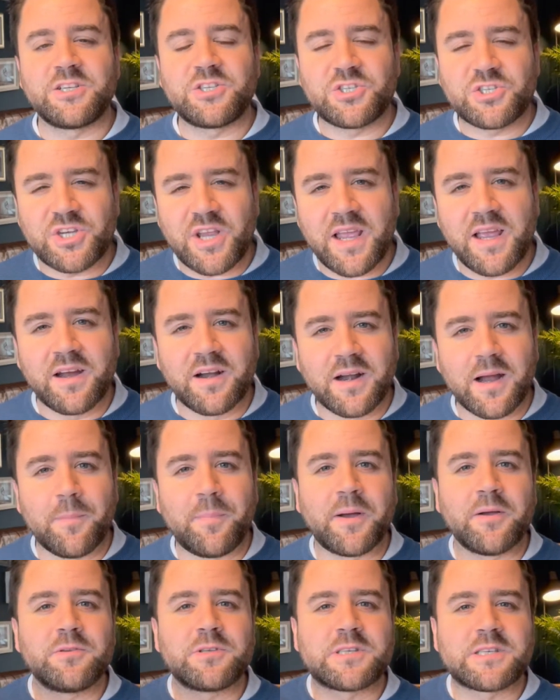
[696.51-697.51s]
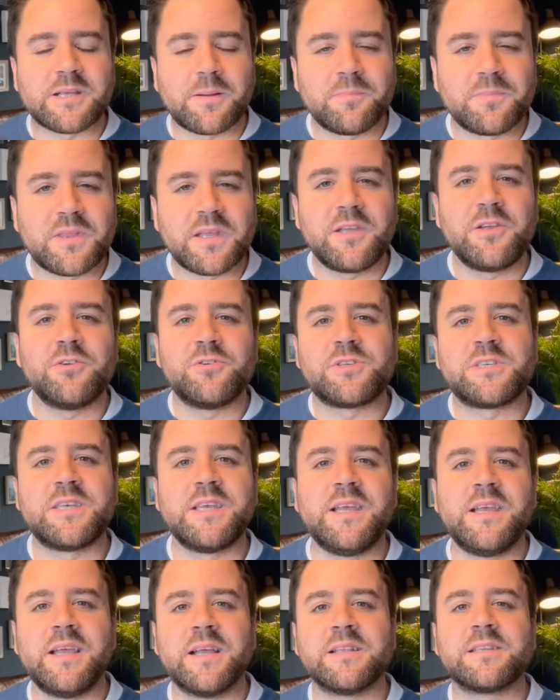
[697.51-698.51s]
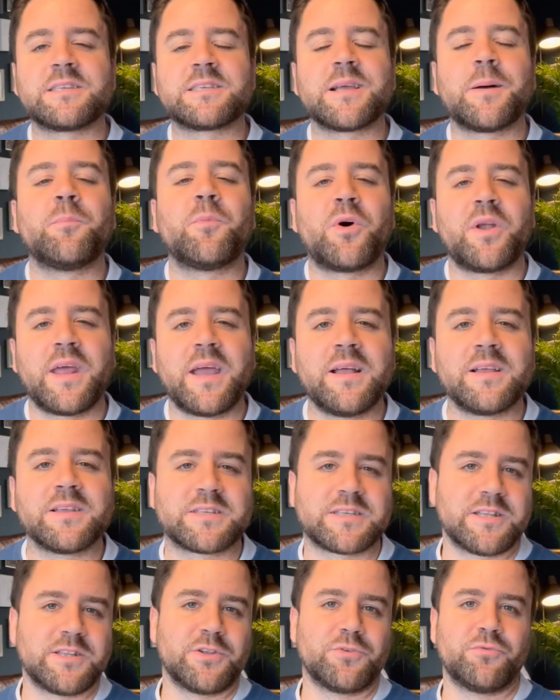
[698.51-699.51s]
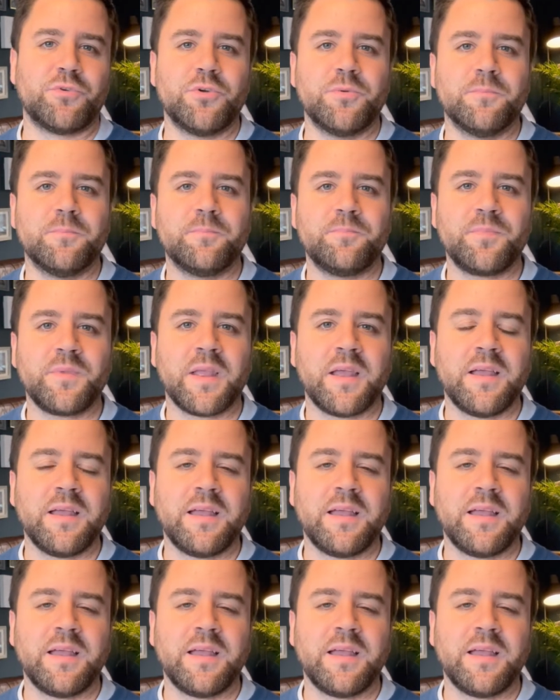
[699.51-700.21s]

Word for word: share about something you see in someone else in the room